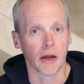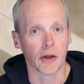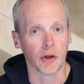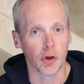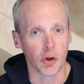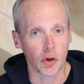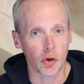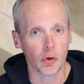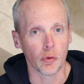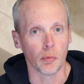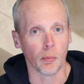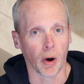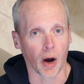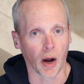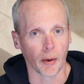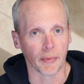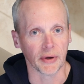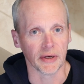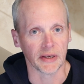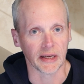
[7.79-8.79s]
you
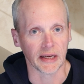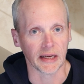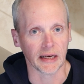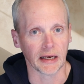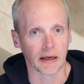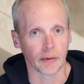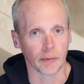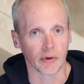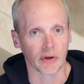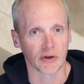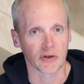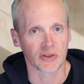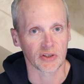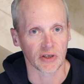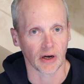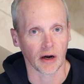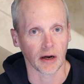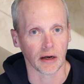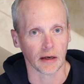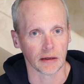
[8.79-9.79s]
might be dealing with a
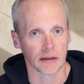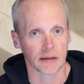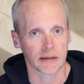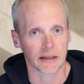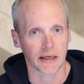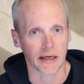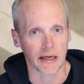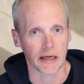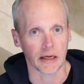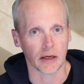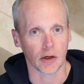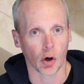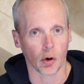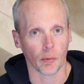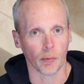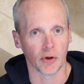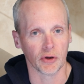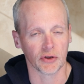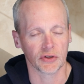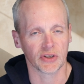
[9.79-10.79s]
silent
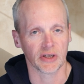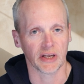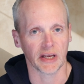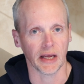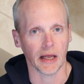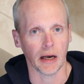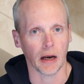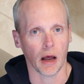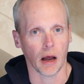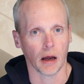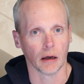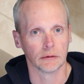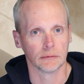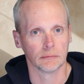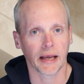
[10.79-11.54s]
e-commerce killer.